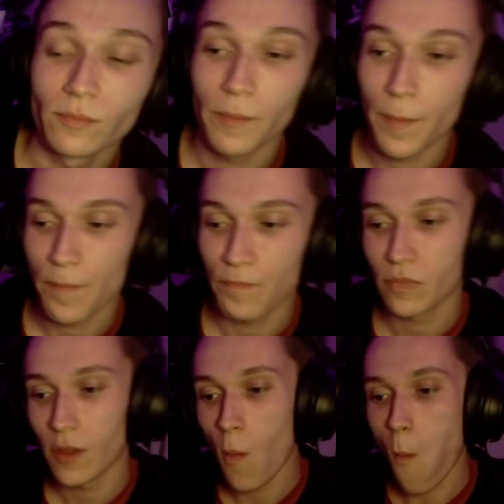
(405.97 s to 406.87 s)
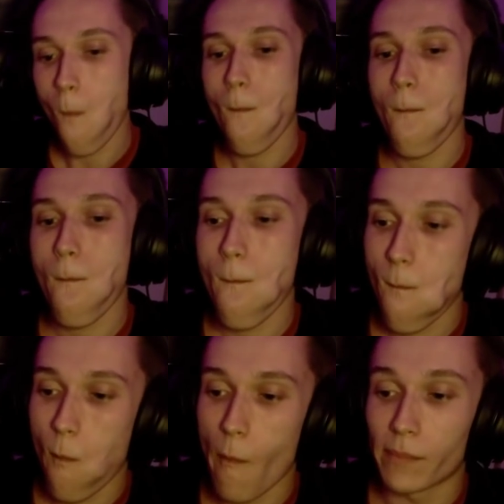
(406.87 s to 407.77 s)
didn't pick you up, but we stood you up and we
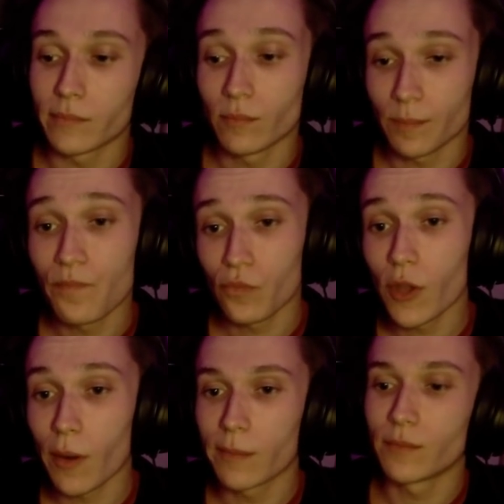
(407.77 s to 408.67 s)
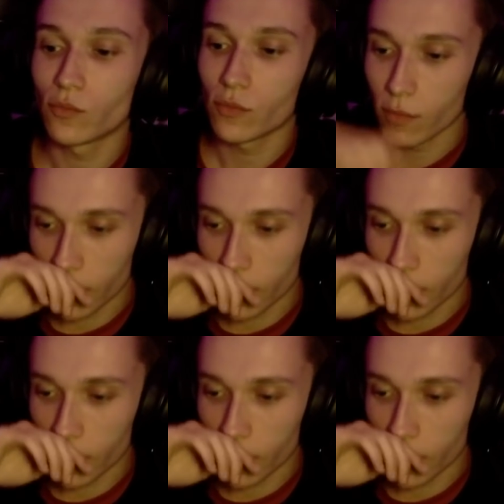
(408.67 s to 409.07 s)
walked you into the bathroom, right?